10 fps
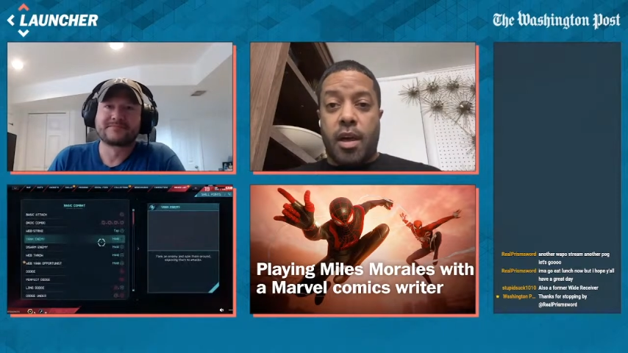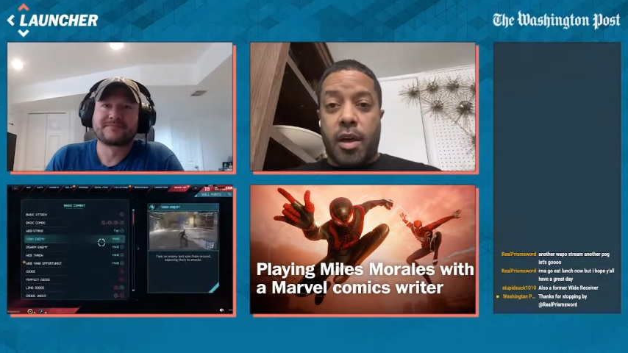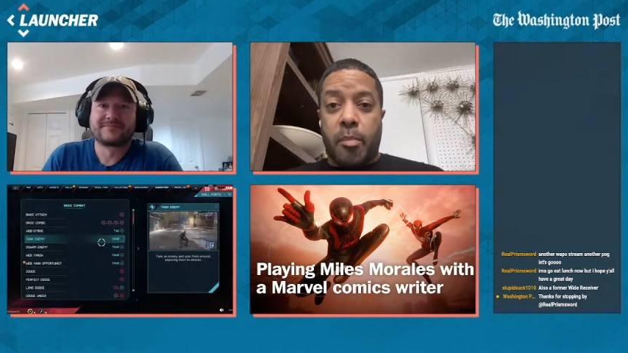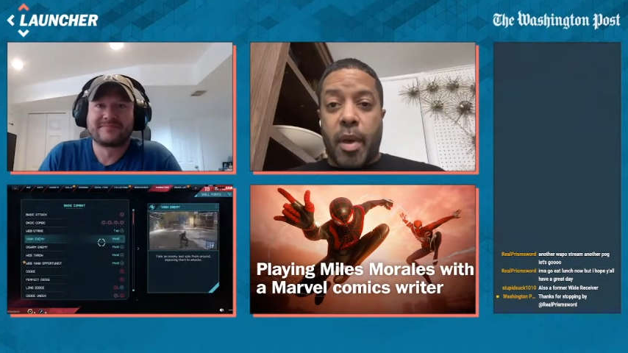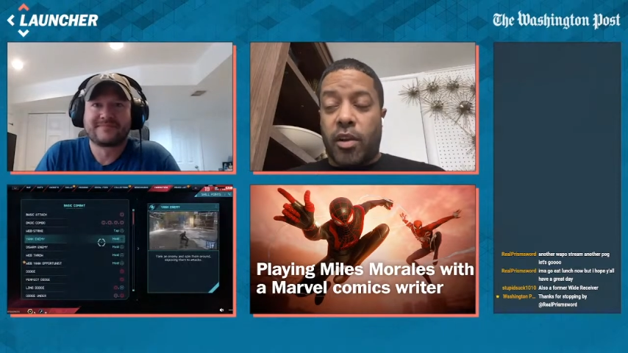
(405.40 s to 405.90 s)

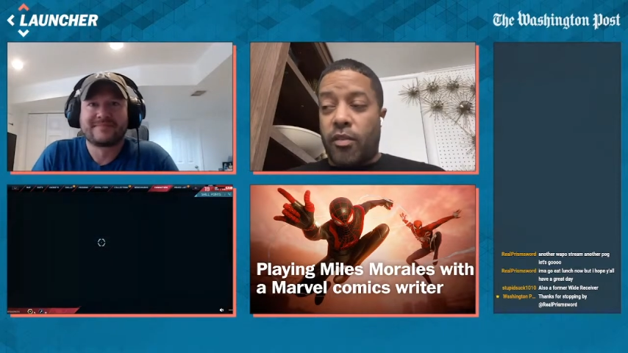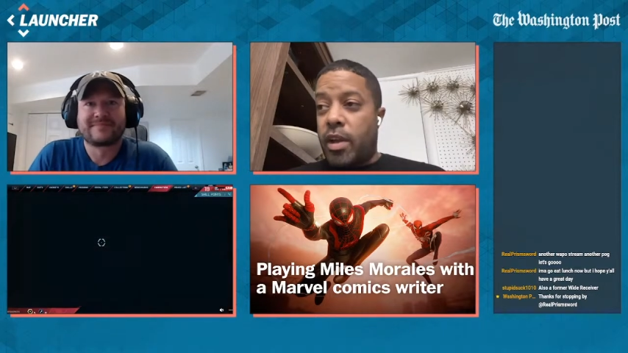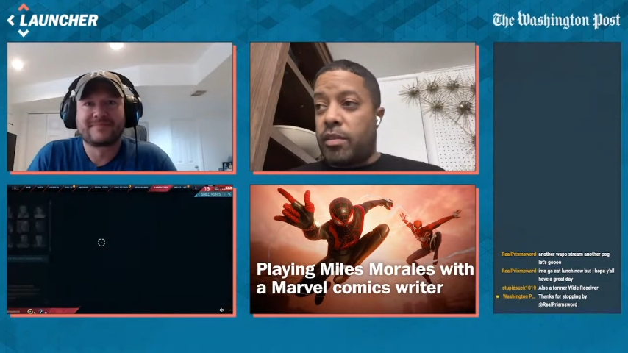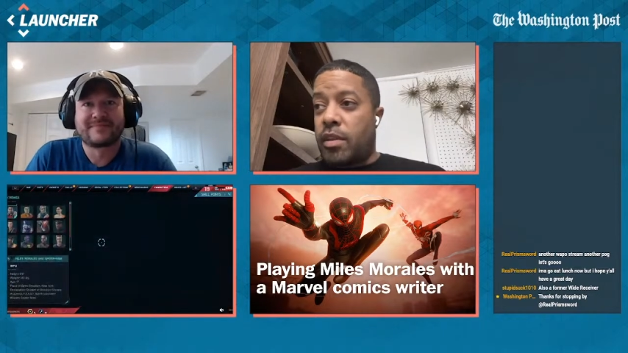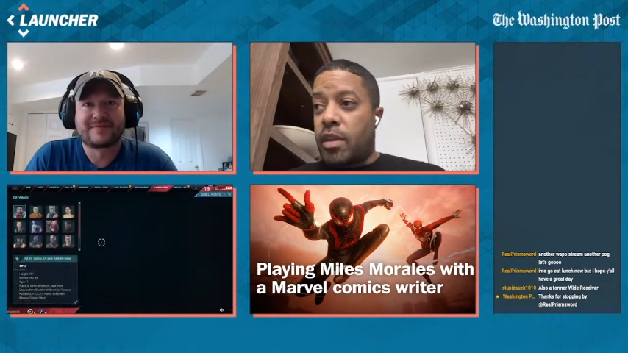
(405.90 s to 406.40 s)
Speaker 1: uh,
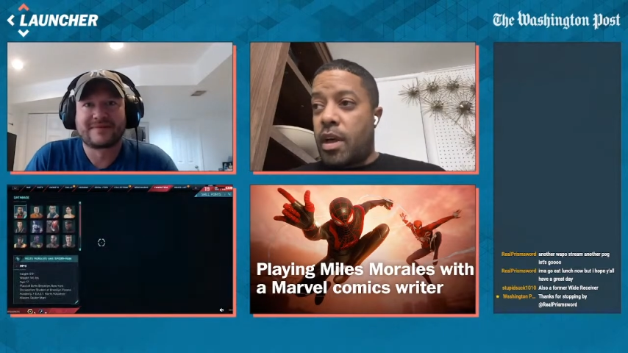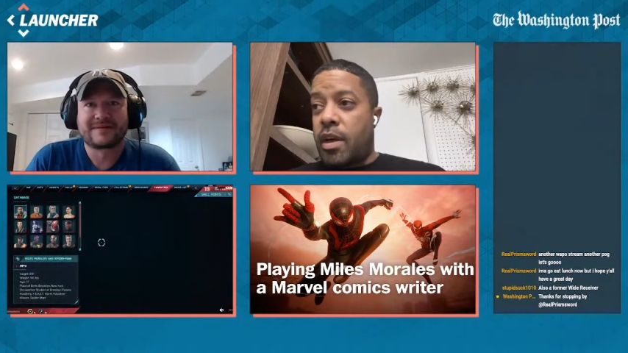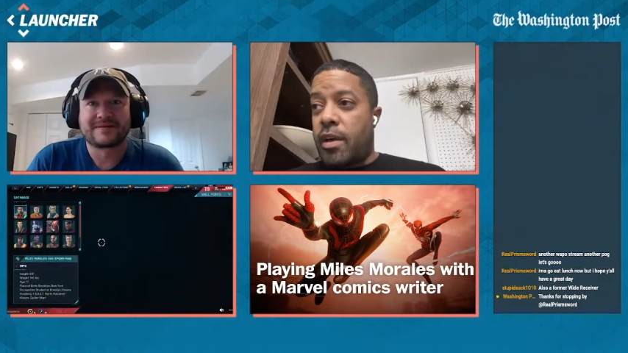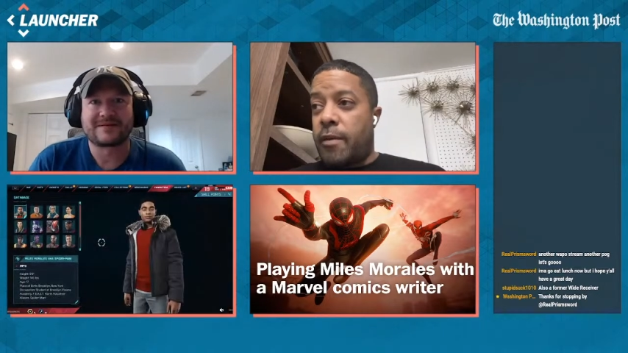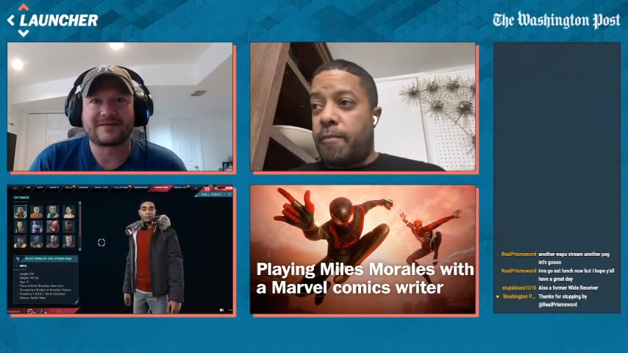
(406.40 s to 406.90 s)
background
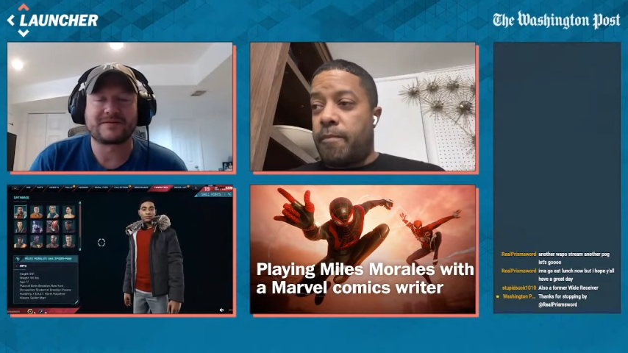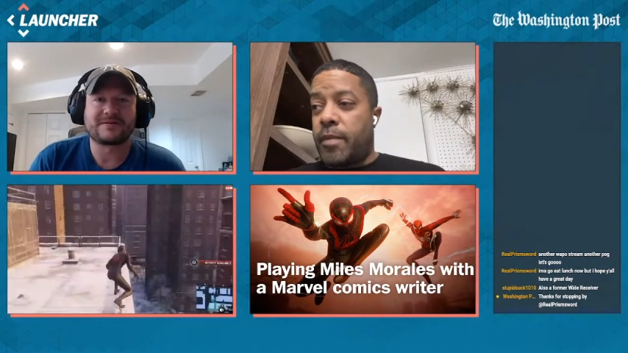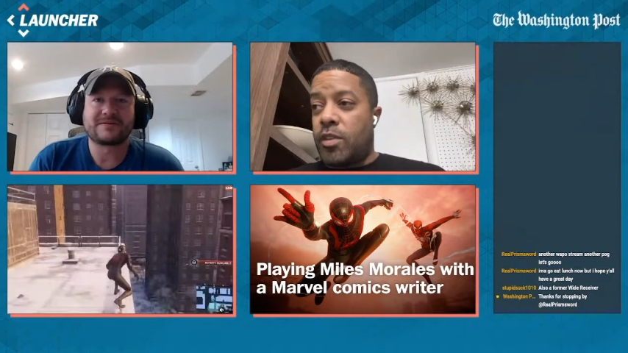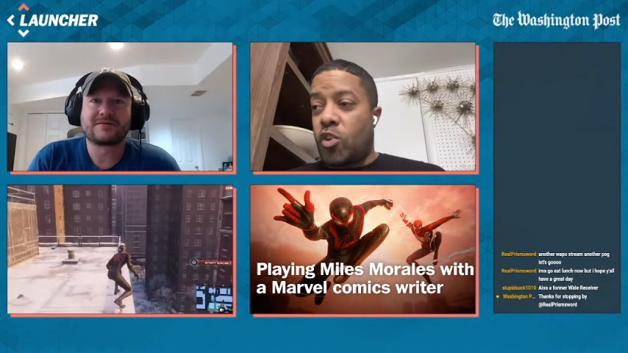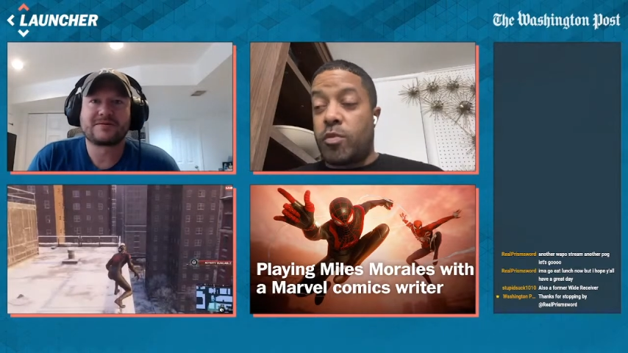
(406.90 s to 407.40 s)
uh,
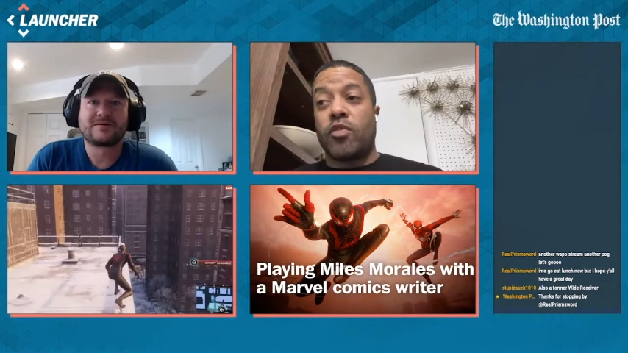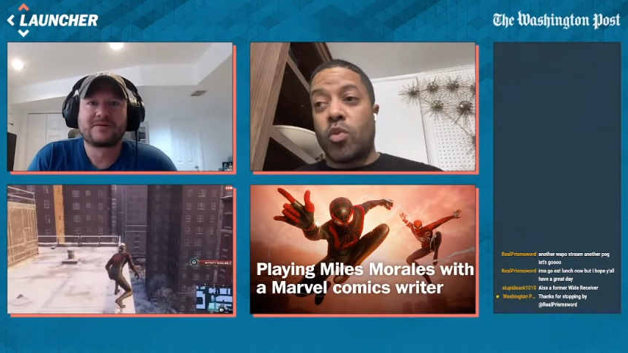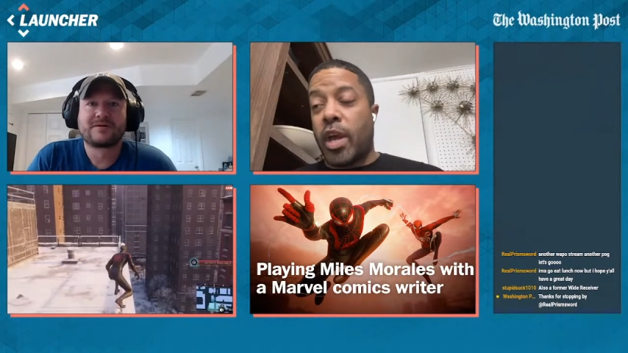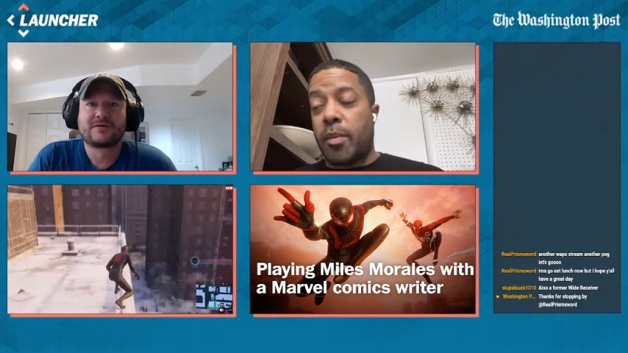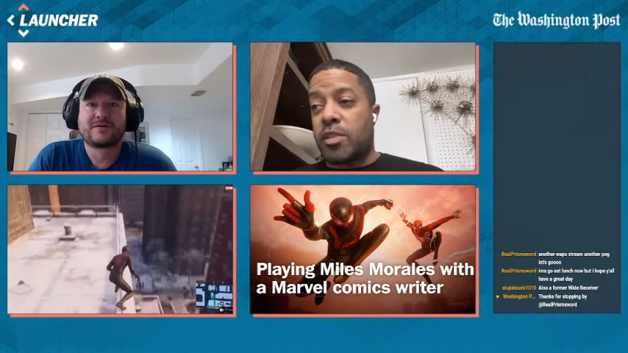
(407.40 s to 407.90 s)
in terms of
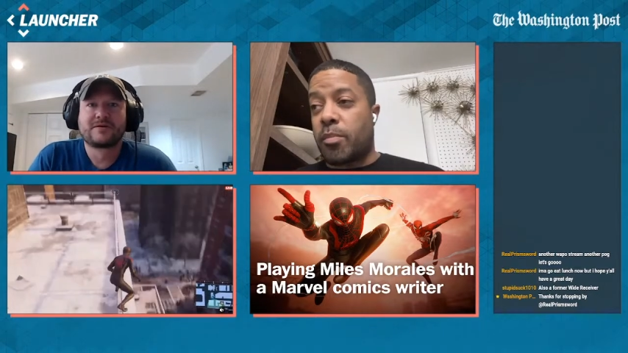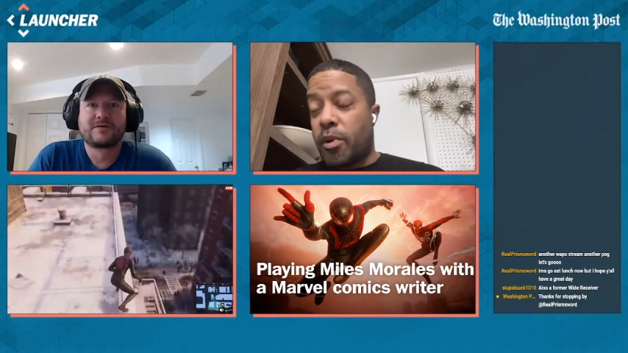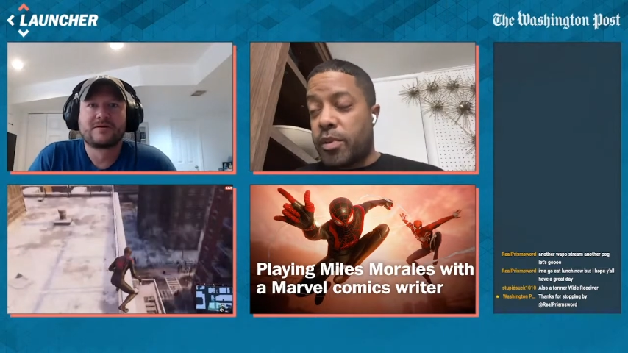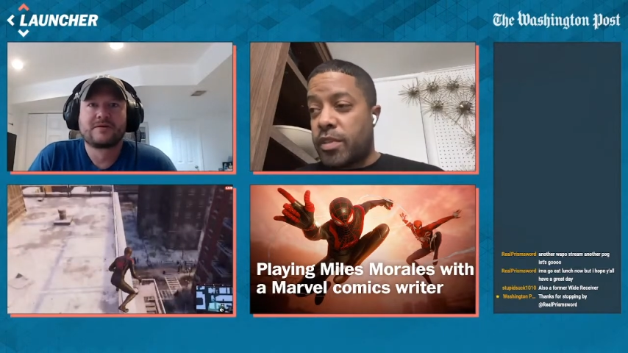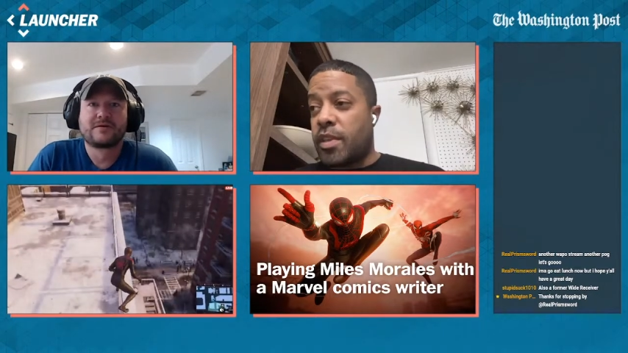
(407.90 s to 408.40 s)
who I am as a
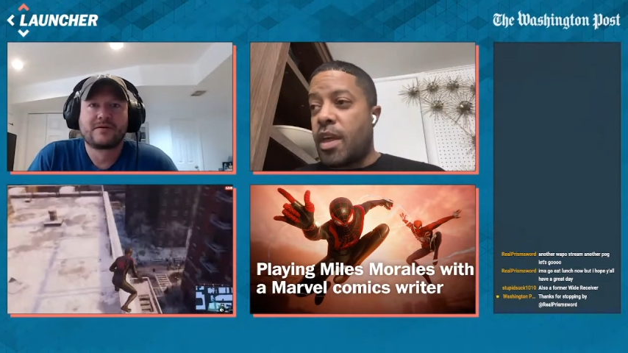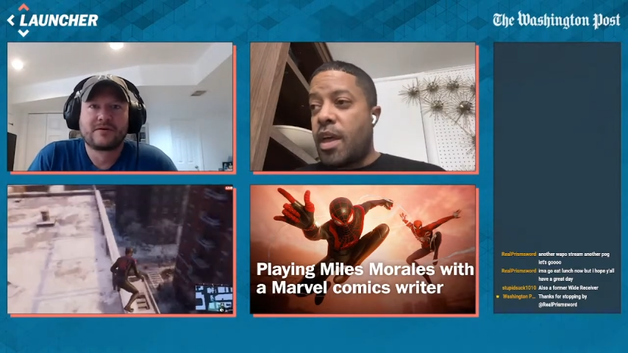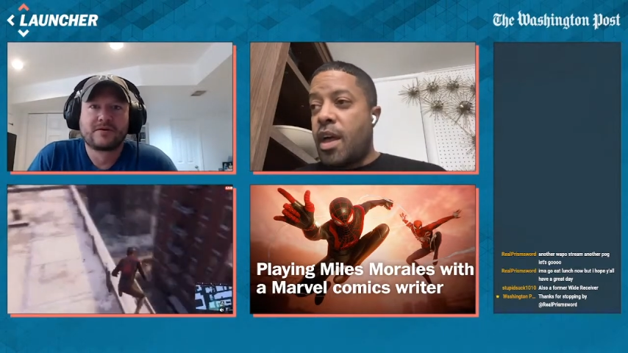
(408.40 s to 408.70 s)
person.